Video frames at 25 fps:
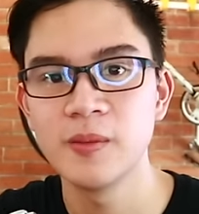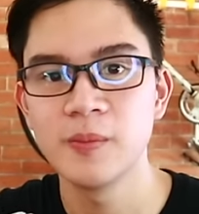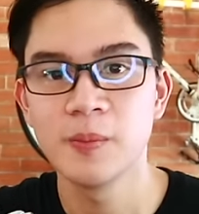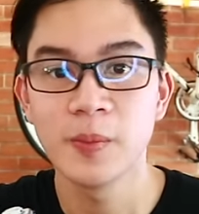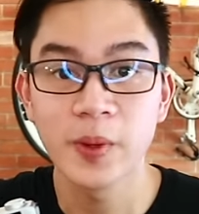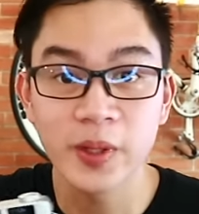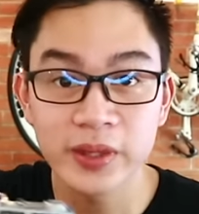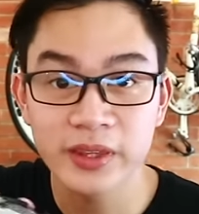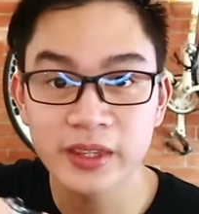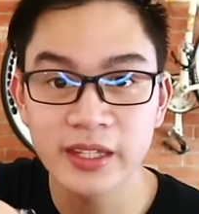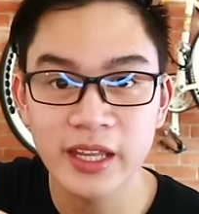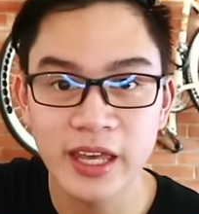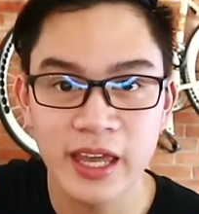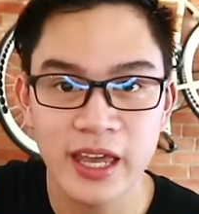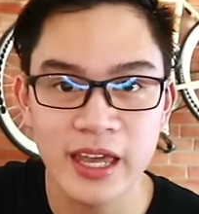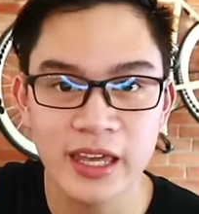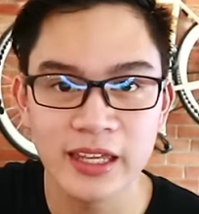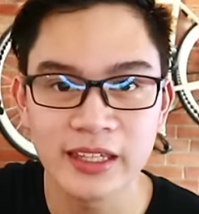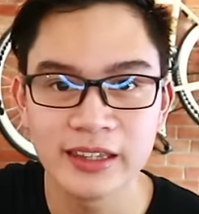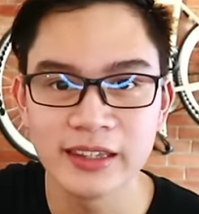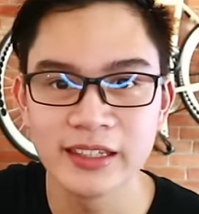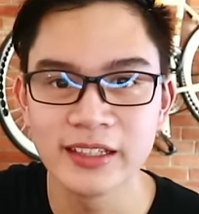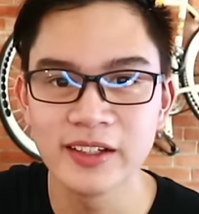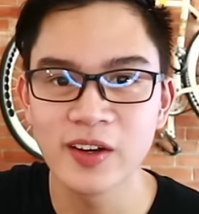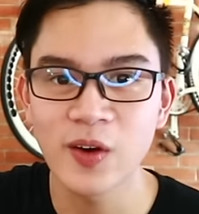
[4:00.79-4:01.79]

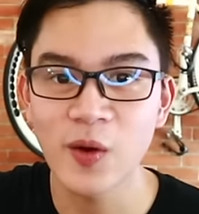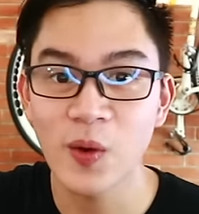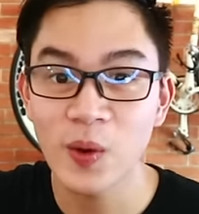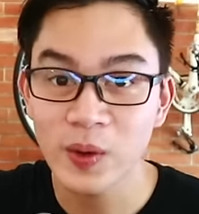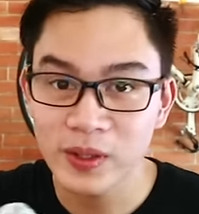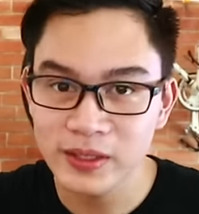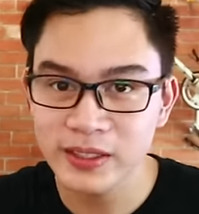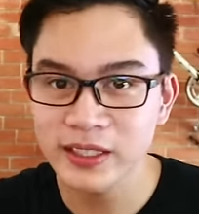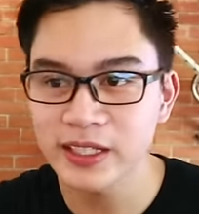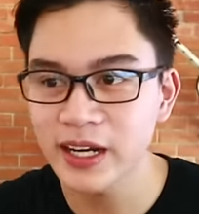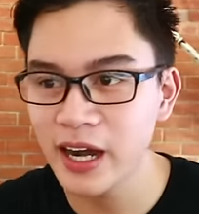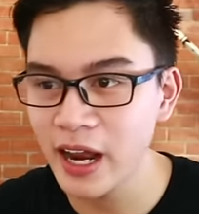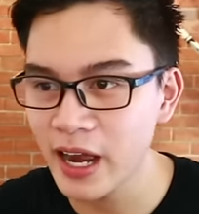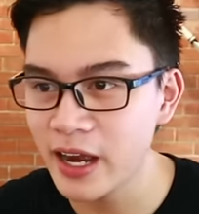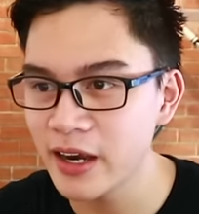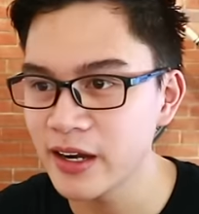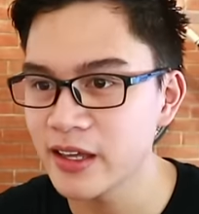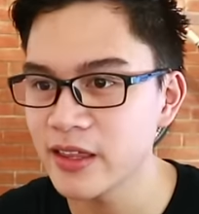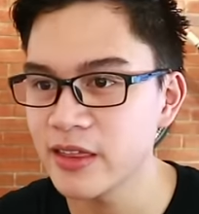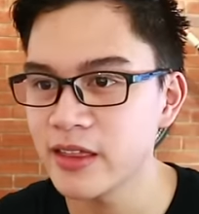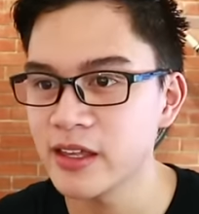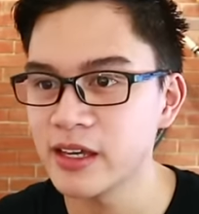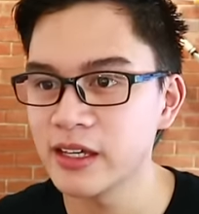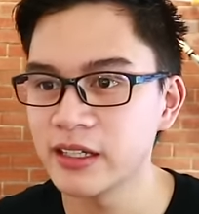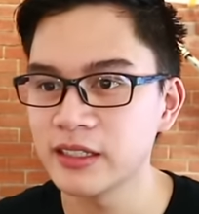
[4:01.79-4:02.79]
mundane,
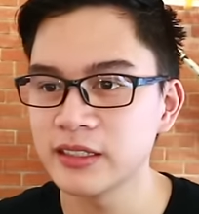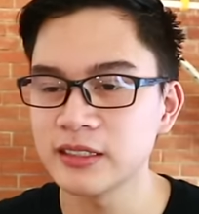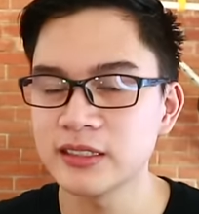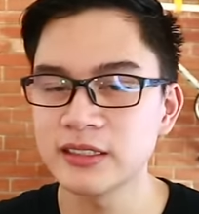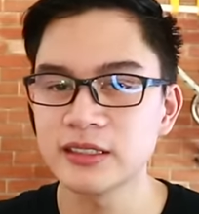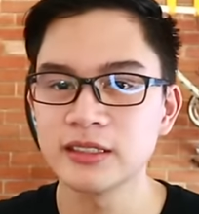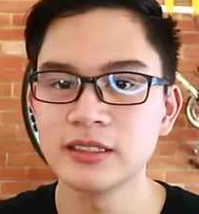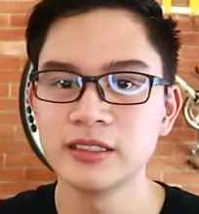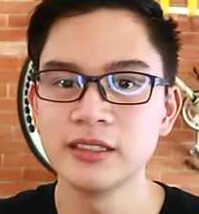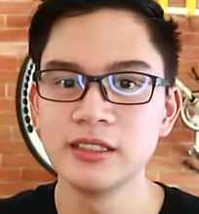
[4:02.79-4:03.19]
ordinary things.